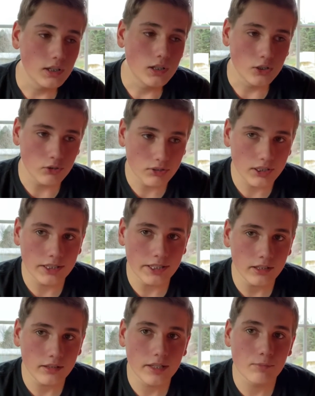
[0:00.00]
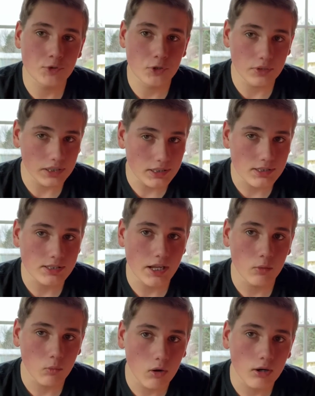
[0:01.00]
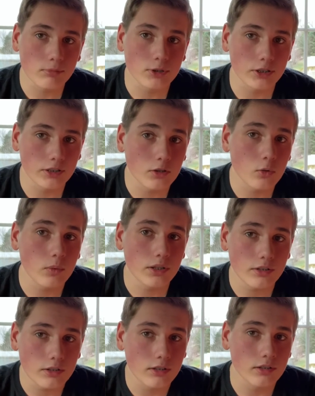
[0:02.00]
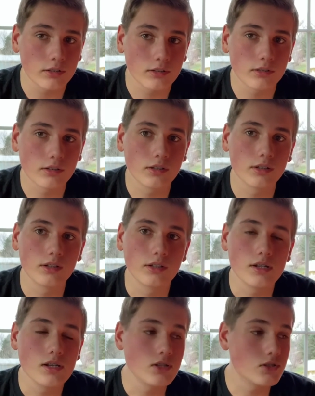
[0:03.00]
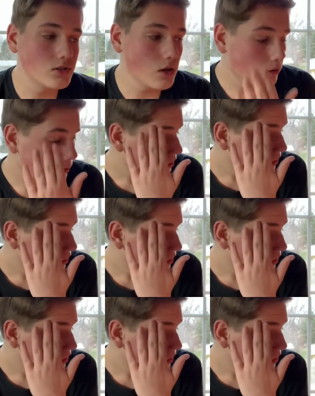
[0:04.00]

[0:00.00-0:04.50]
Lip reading: you need heat lamps so they can stay warm during the winter. So